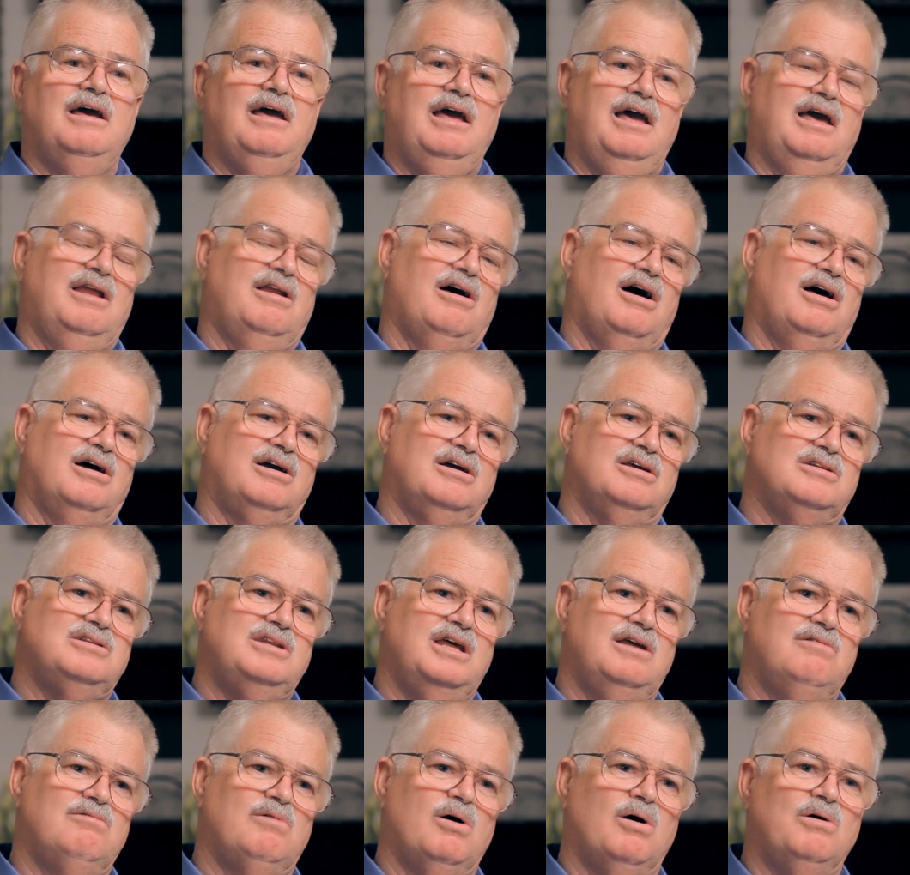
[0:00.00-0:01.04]
And
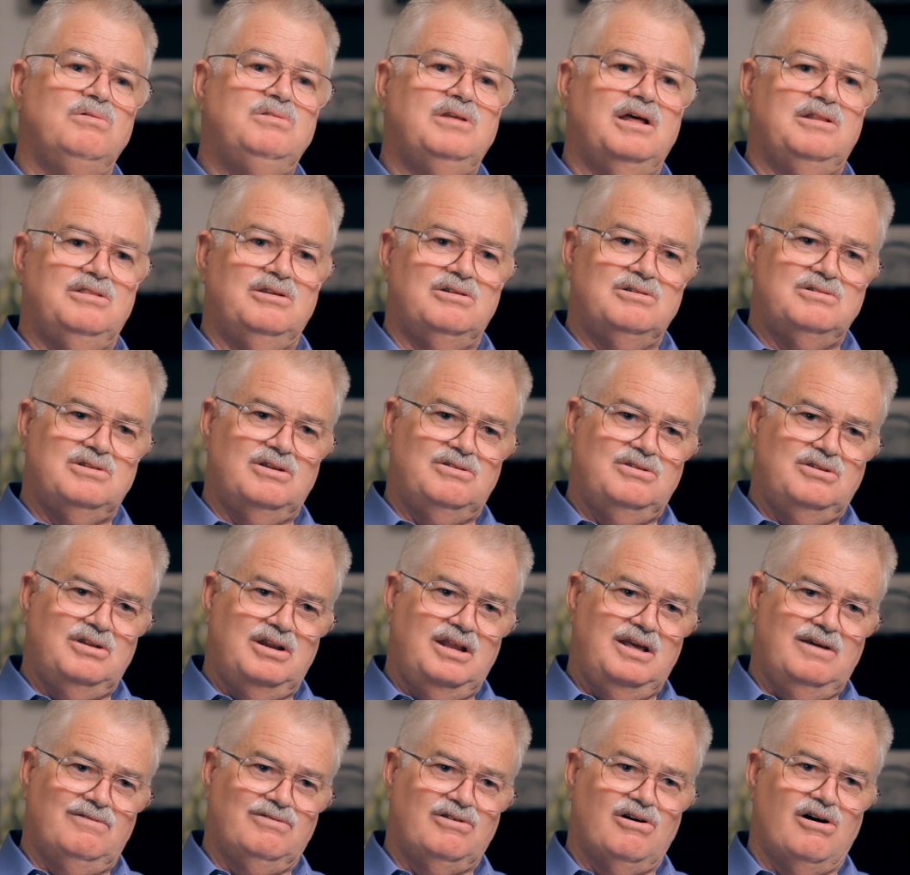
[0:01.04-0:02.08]
Augustine wrote that there's a
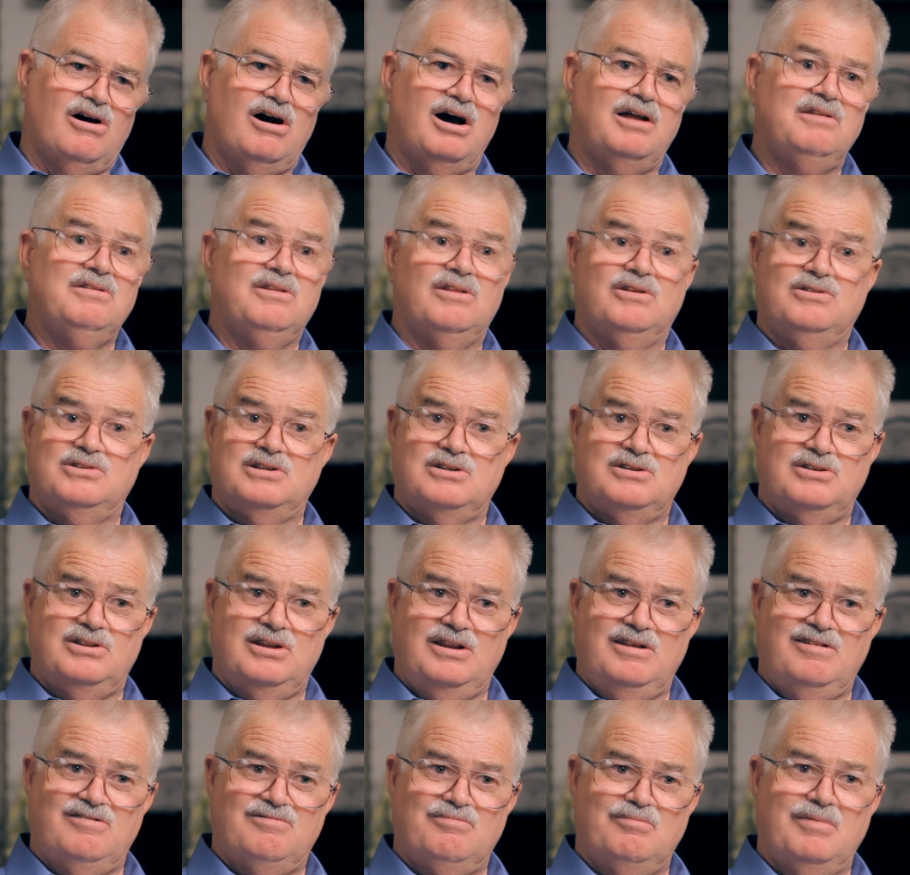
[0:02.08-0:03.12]
city of God and there's a
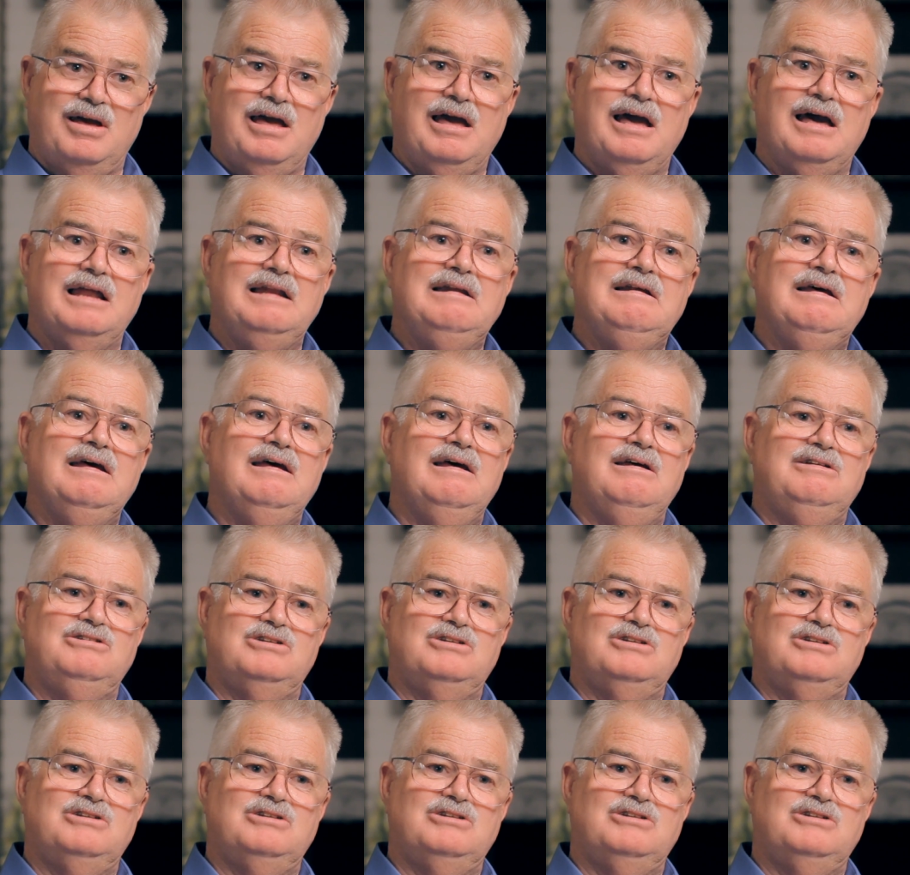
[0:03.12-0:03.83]
city of man,